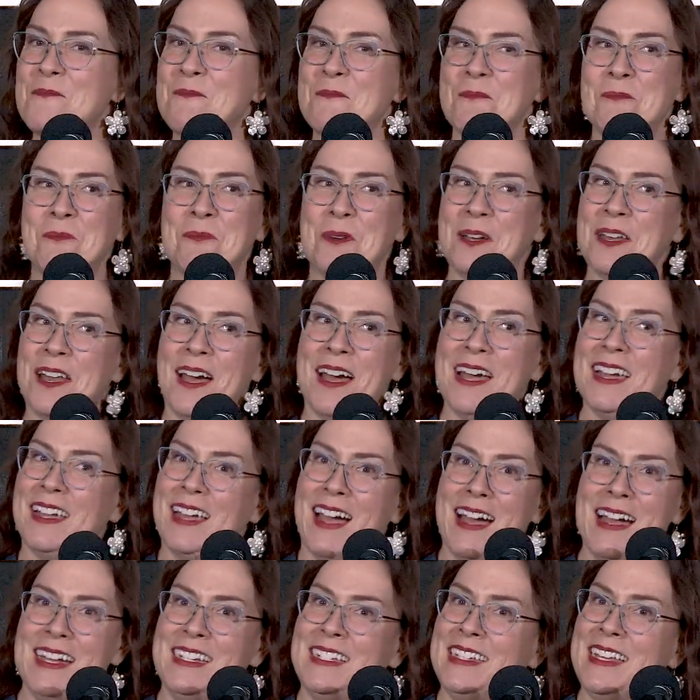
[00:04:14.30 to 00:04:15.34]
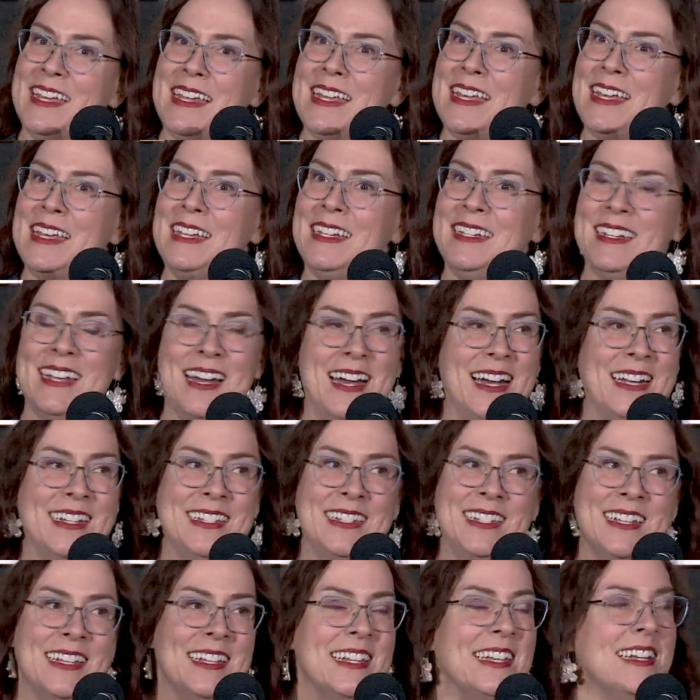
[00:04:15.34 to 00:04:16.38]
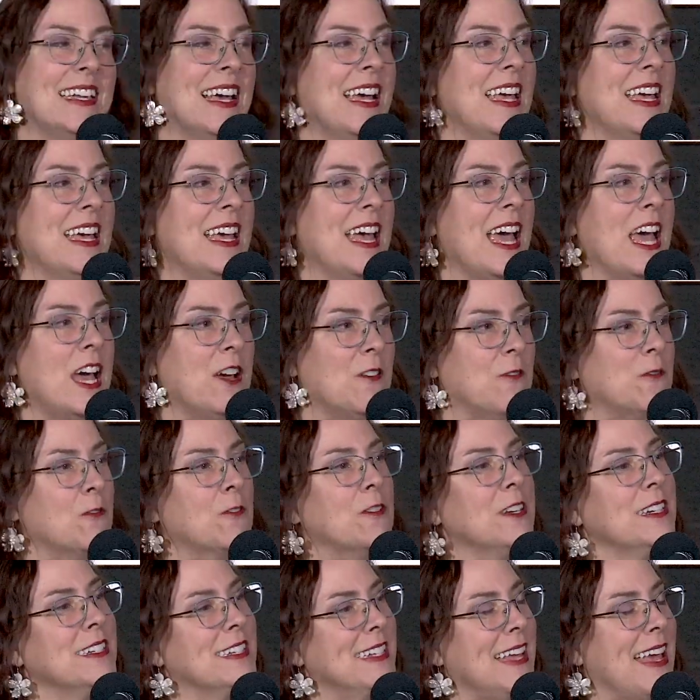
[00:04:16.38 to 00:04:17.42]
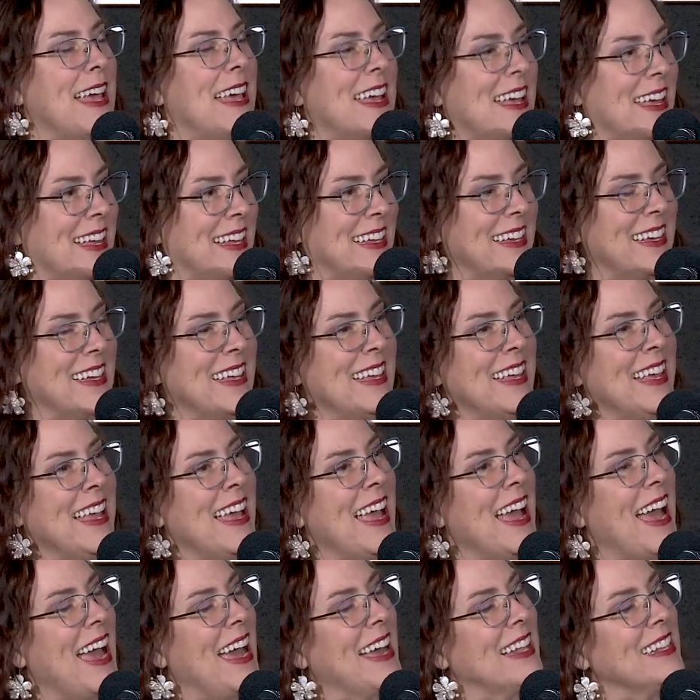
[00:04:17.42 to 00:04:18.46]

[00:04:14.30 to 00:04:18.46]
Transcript: But I did it. I did it every day at